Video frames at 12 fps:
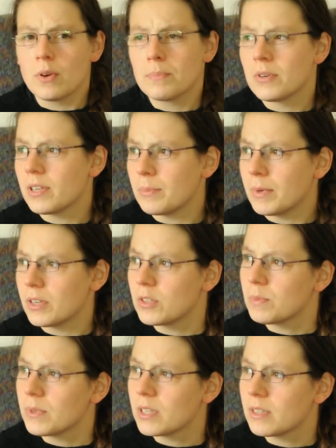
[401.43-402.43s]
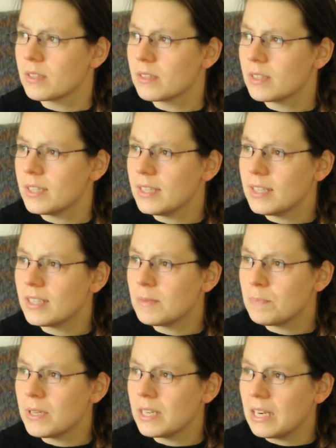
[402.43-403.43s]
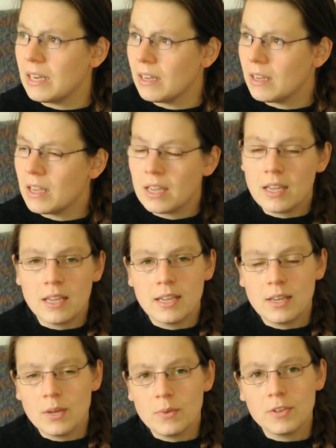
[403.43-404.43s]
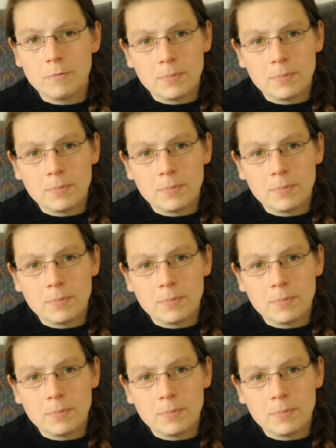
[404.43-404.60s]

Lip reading: pretty much, because we've